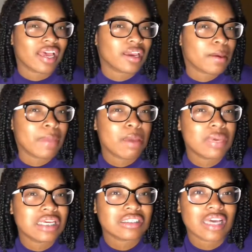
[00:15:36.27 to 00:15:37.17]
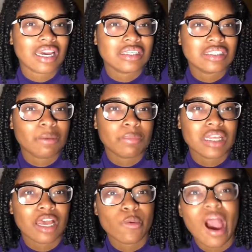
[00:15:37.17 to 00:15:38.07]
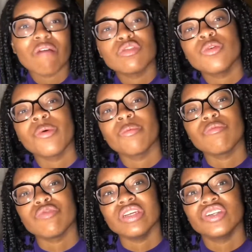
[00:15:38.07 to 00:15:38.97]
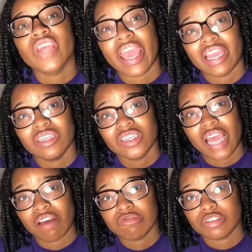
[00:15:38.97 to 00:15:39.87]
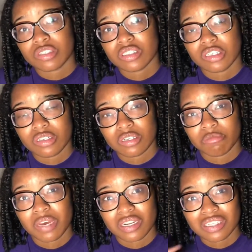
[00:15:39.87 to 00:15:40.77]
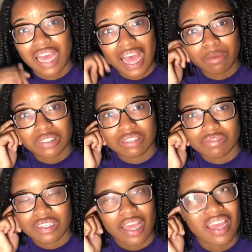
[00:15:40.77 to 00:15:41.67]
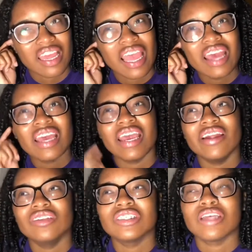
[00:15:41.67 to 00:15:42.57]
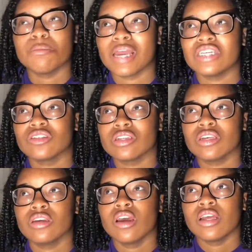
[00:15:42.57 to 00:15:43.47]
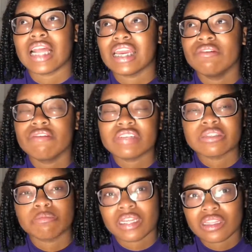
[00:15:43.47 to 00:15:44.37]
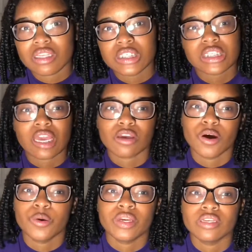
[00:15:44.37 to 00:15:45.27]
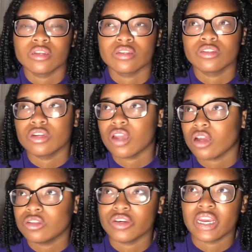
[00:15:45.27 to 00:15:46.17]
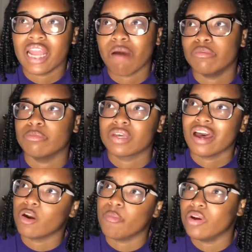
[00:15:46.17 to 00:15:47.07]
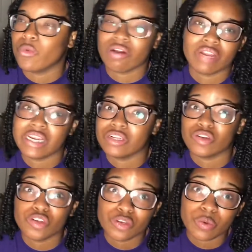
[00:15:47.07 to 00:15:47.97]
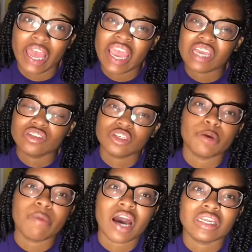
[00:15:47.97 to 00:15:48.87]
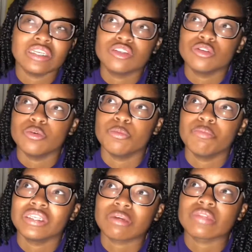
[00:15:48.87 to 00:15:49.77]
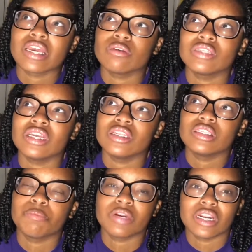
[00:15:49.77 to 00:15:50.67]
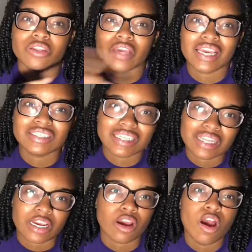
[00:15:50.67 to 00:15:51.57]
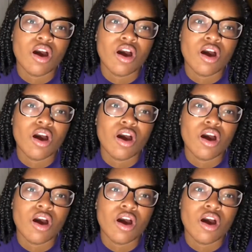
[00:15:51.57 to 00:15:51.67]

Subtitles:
like maybe it's like something that you have to rechange after a certain amount of time, stuff like that. And just imagining, like, even if it's monthly, just like going to a doctor and having them cut open or whatever they need to do into your body to put something else, to put another case in there.